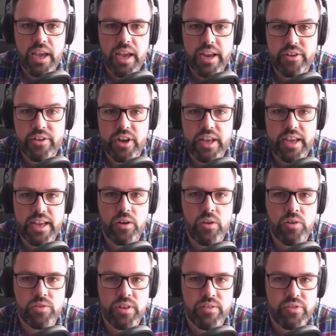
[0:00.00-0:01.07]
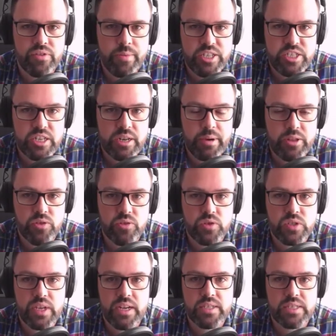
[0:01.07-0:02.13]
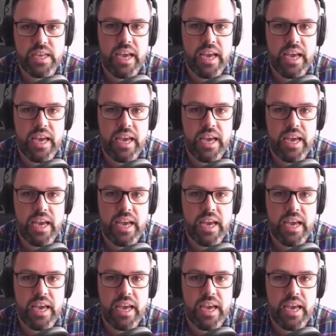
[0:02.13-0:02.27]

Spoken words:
and you're going to get all the information about those sales